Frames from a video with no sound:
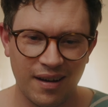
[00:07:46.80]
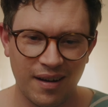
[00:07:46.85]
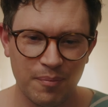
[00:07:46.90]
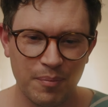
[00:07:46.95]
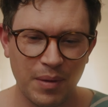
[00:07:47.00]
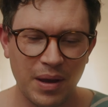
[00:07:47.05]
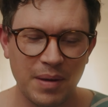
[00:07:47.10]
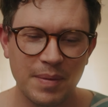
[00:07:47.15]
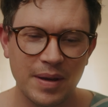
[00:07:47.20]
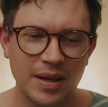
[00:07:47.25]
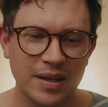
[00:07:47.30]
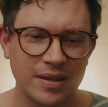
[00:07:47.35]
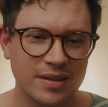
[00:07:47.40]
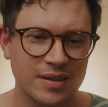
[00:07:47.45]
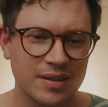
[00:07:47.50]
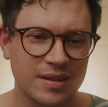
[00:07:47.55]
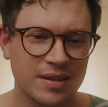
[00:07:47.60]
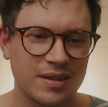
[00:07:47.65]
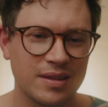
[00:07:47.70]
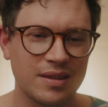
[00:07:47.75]
Maybe
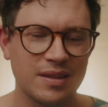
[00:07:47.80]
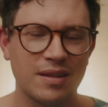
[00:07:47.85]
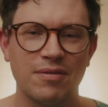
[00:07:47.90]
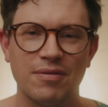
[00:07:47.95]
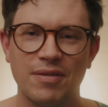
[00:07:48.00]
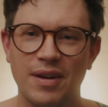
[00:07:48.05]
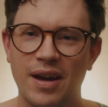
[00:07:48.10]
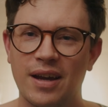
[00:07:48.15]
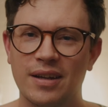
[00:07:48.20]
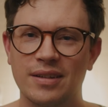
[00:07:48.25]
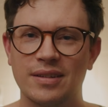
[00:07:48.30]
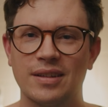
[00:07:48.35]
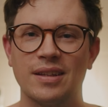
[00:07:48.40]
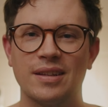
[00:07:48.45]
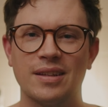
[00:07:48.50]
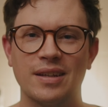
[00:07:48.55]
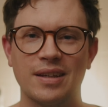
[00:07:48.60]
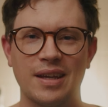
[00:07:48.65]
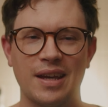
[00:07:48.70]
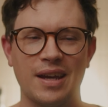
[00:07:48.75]
it's the fact
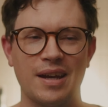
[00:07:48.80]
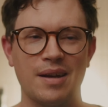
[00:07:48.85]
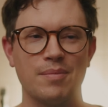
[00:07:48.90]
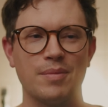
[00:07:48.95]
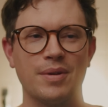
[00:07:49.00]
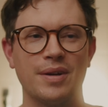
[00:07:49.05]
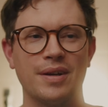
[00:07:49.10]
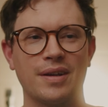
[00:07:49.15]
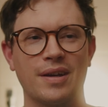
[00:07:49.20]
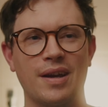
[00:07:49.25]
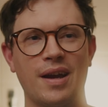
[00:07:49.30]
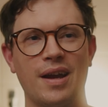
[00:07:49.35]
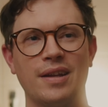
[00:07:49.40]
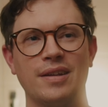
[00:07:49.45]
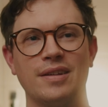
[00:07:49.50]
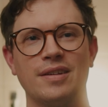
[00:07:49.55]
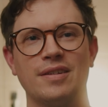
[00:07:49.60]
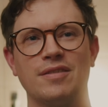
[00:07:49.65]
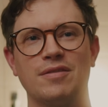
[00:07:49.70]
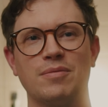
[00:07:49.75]
that the camera
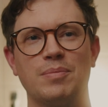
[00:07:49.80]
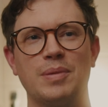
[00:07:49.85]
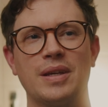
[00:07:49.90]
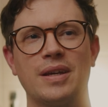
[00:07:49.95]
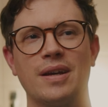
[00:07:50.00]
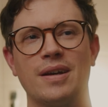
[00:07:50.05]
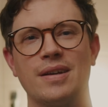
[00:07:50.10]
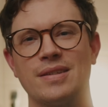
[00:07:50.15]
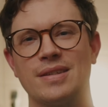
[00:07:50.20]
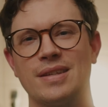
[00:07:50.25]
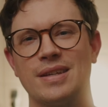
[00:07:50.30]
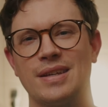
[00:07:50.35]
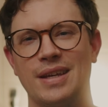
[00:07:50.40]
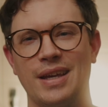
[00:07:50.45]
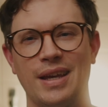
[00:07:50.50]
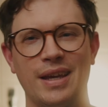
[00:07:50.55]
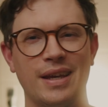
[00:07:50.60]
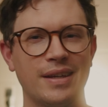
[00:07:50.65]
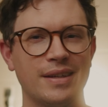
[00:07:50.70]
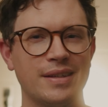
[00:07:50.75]
kind of, because it
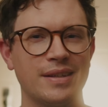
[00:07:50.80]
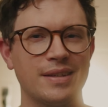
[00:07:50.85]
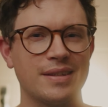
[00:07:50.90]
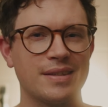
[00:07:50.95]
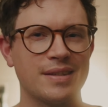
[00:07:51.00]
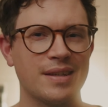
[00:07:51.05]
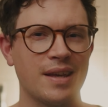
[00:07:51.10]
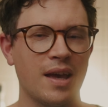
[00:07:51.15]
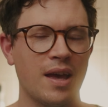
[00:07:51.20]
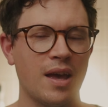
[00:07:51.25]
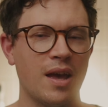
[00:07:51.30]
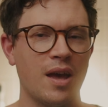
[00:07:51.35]
is